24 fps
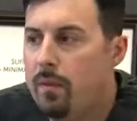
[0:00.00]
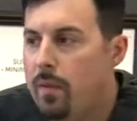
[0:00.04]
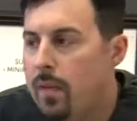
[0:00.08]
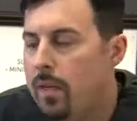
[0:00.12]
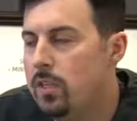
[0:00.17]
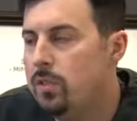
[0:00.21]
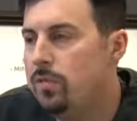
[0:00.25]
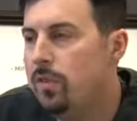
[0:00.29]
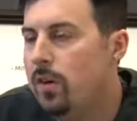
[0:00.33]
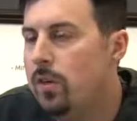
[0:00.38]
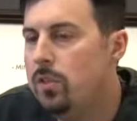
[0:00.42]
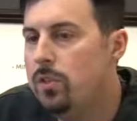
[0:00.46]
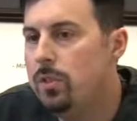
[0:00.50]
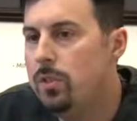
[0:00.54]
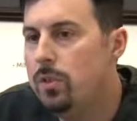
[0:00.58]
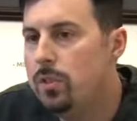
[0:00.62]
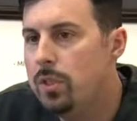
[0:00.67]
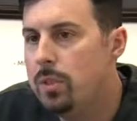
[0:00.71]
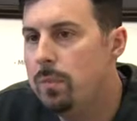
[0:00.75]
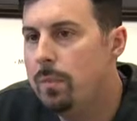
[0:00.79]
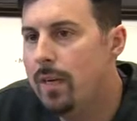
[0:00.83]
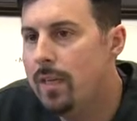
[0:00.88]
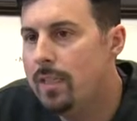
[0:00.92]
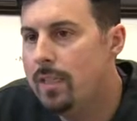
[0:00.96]
as far as
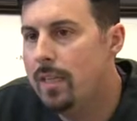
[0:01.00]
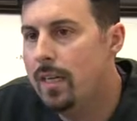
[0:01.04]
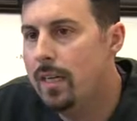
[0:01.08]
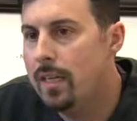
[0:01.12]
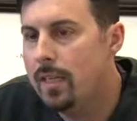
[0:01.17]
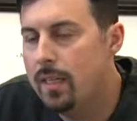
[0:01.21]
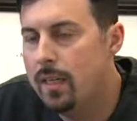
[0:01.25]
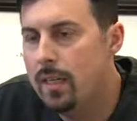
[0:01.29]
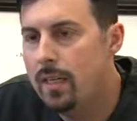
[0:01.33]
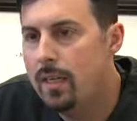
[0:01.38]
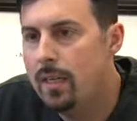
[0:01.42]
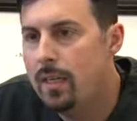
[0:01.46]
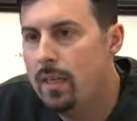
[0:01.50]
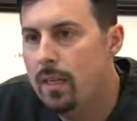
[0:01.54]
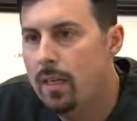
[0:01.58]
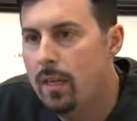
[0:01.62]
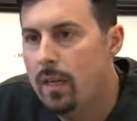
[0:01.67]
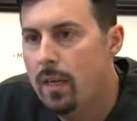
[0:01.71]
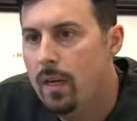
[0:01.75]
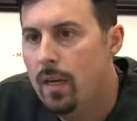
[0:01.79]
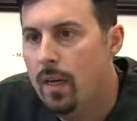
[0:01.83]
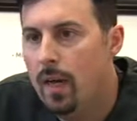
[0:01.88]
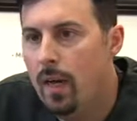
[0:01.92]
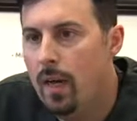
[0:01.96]
using my technique,
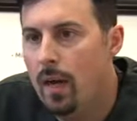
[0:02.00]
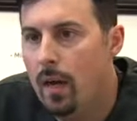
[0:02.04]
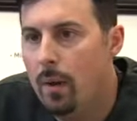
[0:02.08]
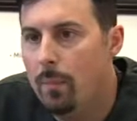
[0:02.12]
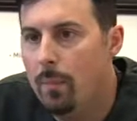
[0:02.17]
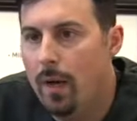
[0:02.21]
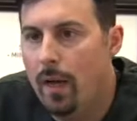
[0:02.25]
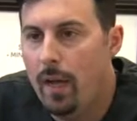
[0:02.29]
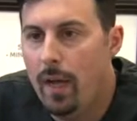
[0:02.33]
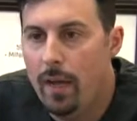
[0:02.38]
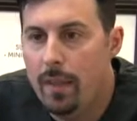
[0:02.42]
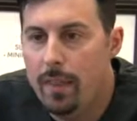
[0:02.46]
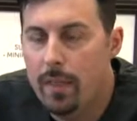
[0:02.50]
I